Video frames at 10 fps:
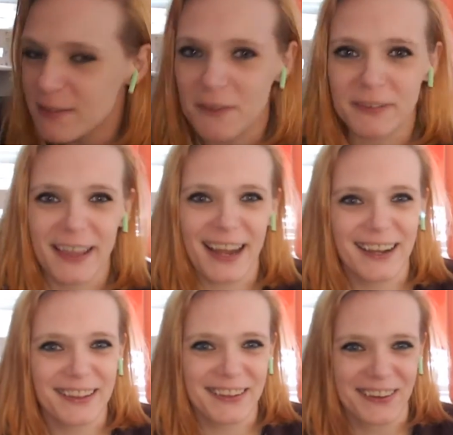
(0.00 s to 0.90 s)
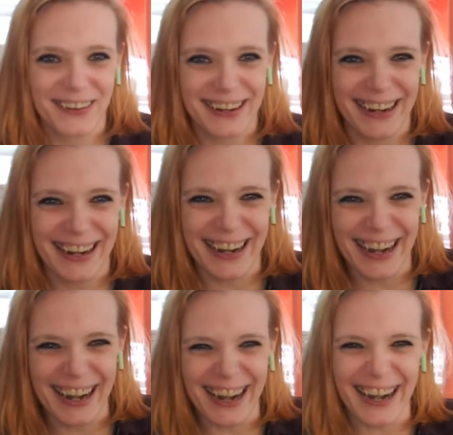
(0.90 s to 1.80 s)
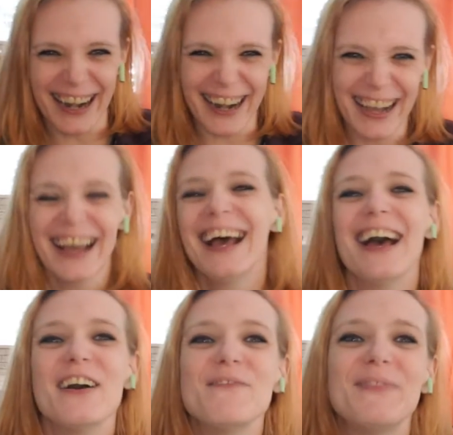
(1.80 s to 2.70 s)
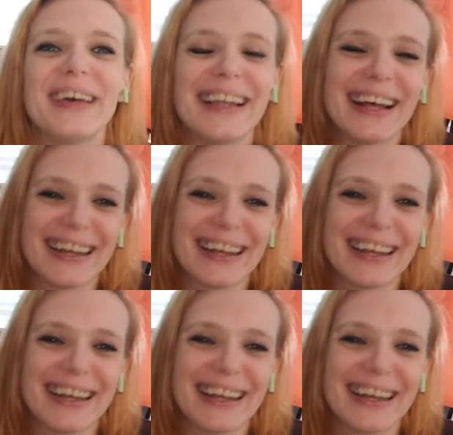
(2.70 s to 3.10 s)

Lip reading: over there in the corner. But,